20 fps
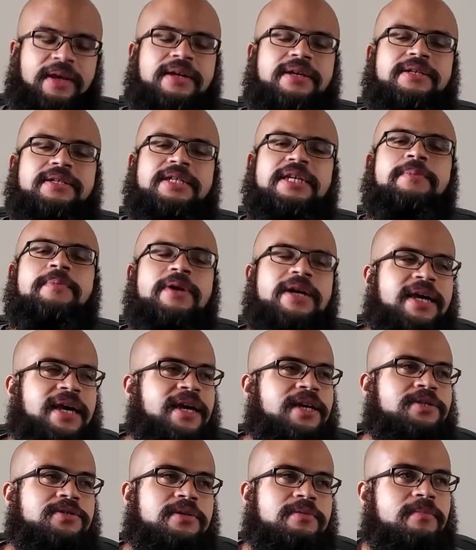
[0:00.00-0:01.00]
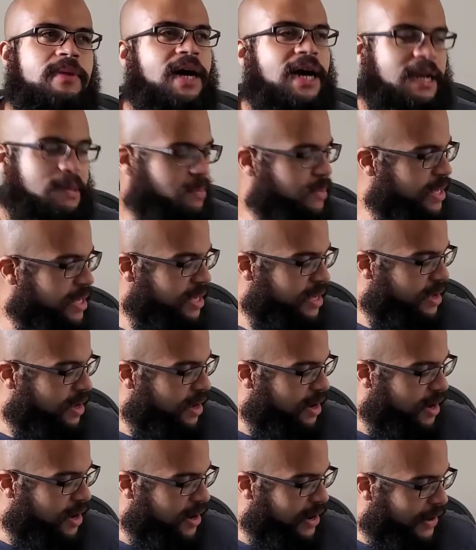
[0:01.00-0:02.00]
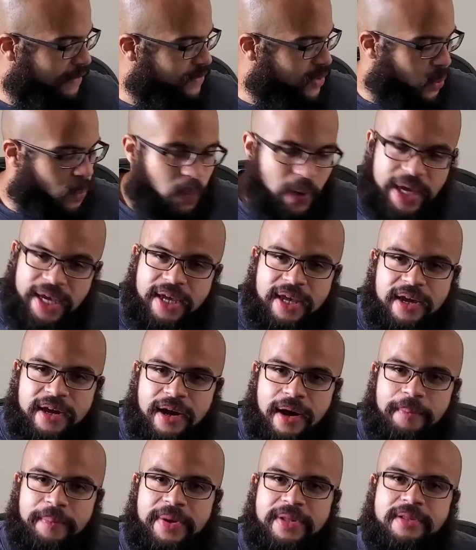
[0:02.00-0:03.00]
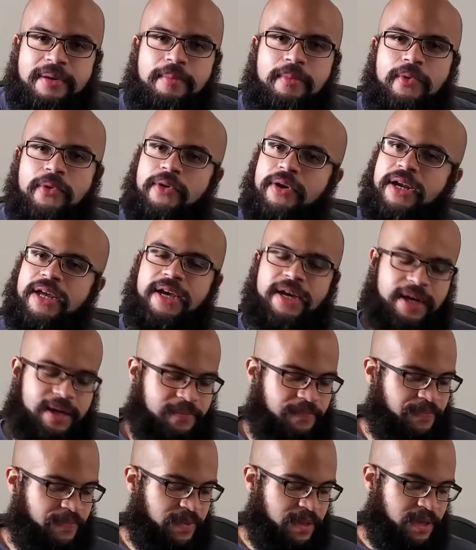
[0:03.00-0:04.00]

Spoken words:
Zebra cakes remind me of waking up in the morning,